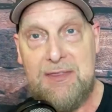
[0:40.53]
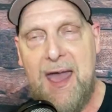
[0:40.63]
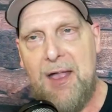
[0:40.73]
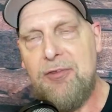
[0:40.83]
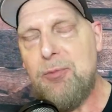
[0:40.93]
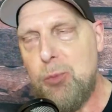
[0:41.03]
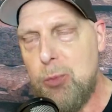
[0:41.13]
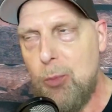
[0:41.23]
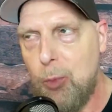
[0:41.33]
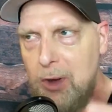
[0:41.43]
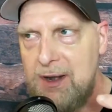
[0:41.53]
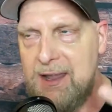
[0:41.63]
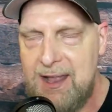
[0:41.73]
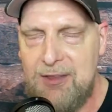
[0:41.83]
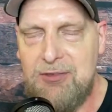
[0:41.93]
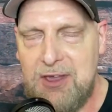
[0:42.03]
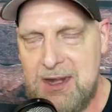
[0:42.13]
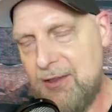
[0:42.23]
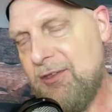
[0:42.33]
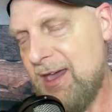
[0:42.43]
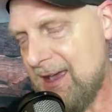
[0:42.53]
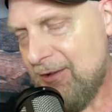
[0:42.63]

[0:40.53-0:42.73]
That's what it's gonna take.